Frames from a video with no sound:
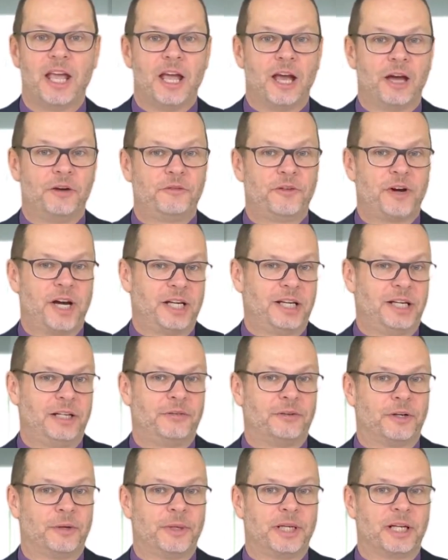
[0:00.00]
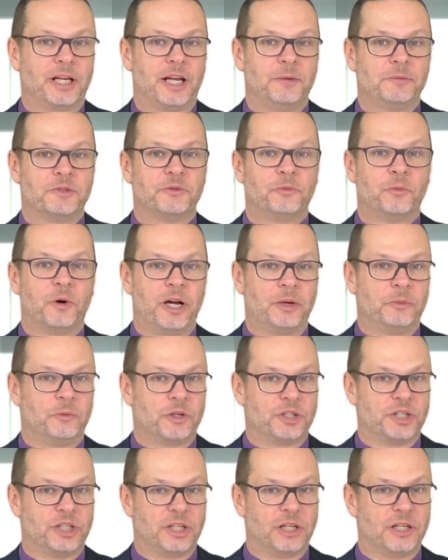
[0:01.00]
And finally, following claims of
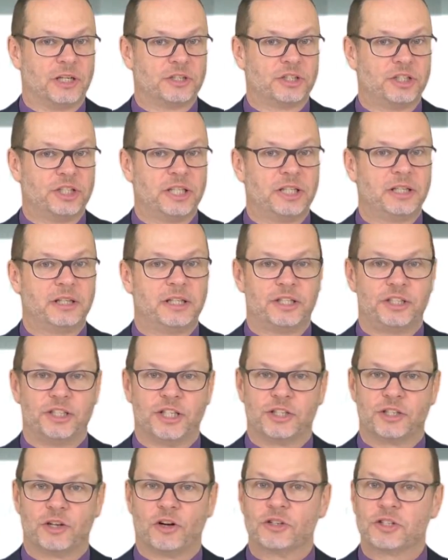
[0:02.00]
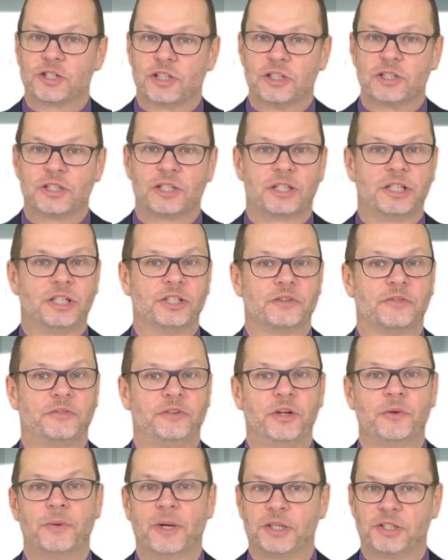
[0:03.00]
whitewashing last year, this year's Oscars sees a
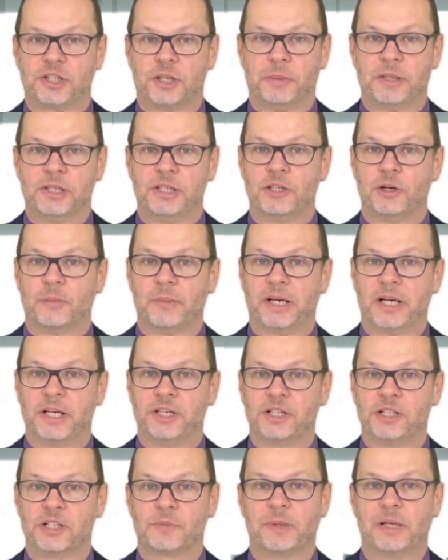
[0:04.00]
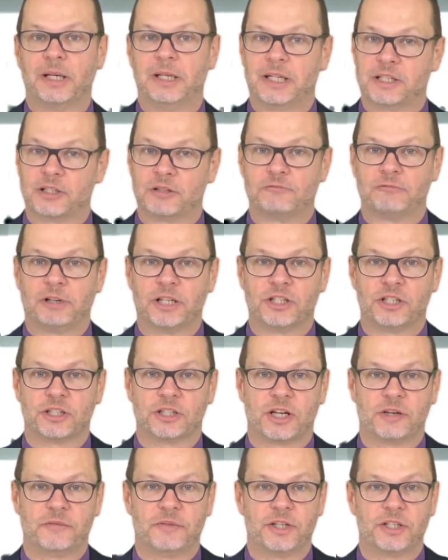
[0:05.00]
few LGBT nominations but little racial
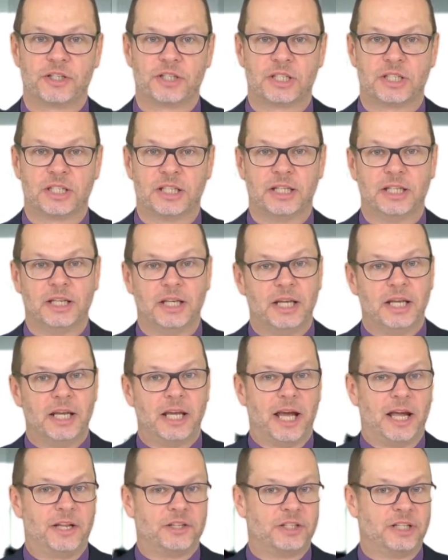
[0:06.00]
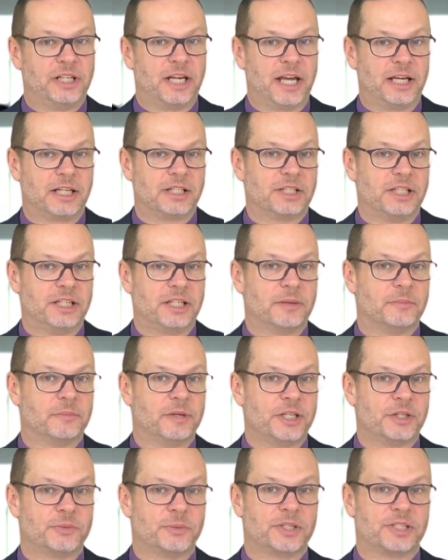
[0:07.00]
diversity. Anthony Hegarty
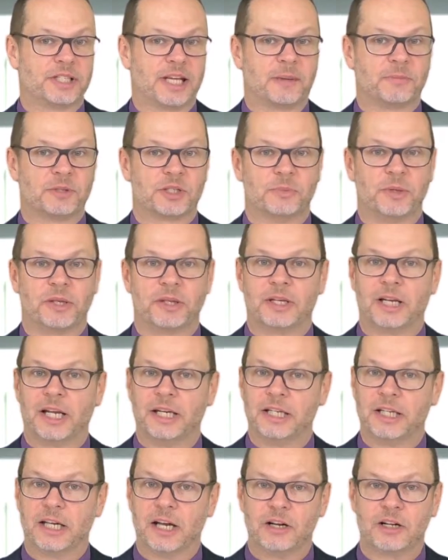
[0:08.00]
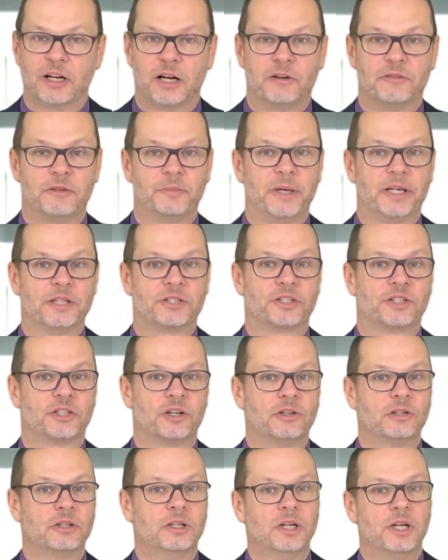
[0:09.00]
competes with Sam Smith and Lady Gaga for Best
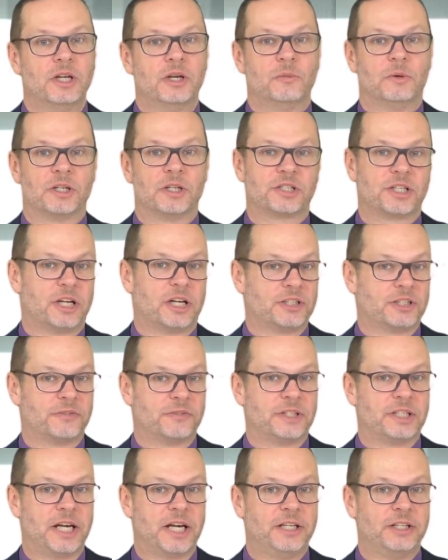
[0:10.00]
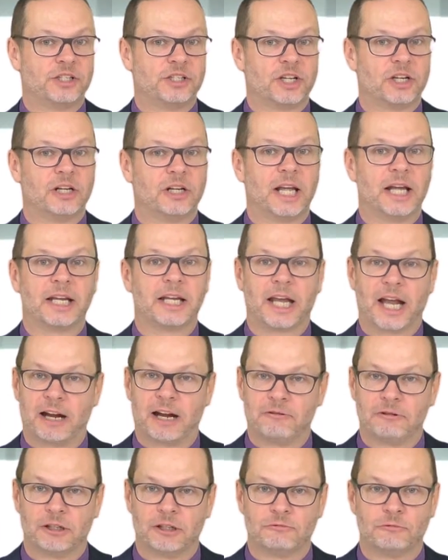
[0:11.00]
Song, while stars of The Danish Girl and
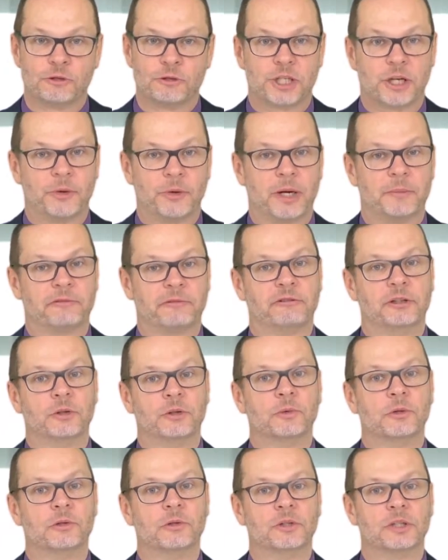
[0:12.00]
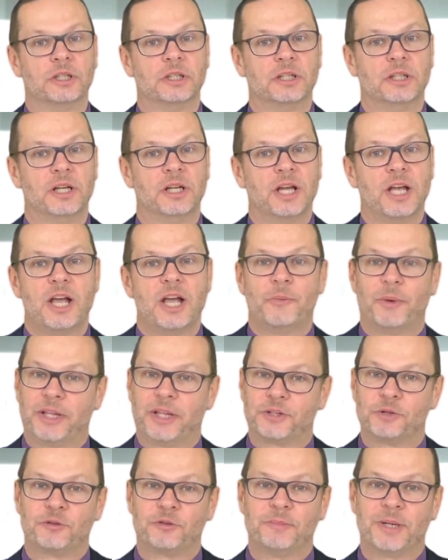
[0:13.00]
Carol are also up for an award. Well,
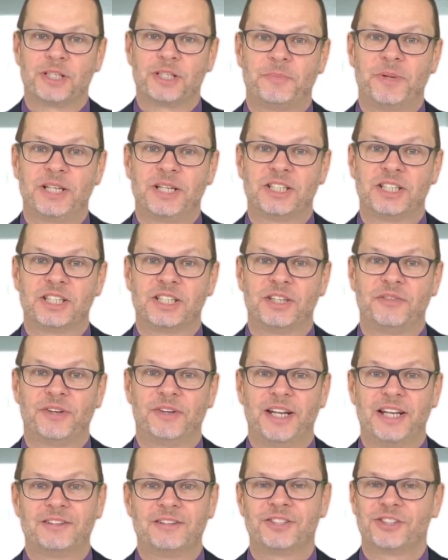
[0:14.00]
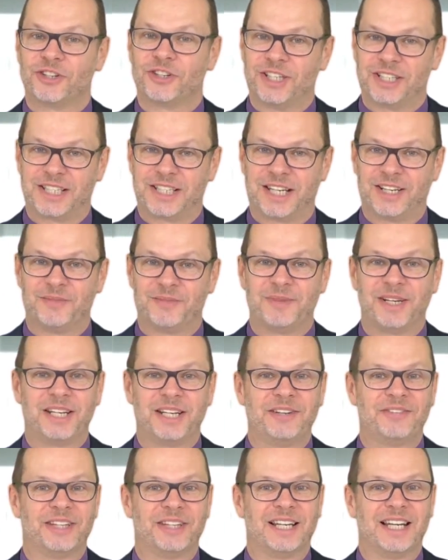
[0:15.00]
that's all from Pink 60 for now. Join us again on
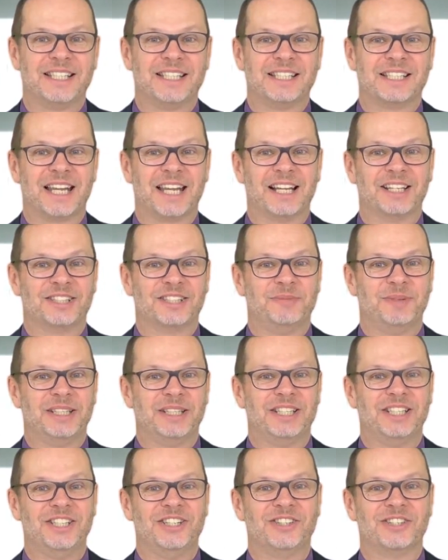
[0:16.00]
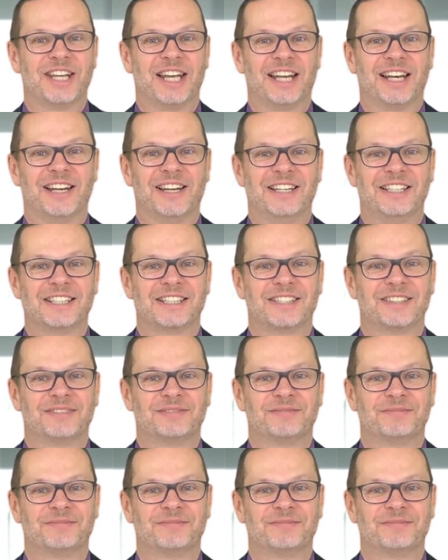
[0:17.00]
Monday for the latest LGBT news headlines.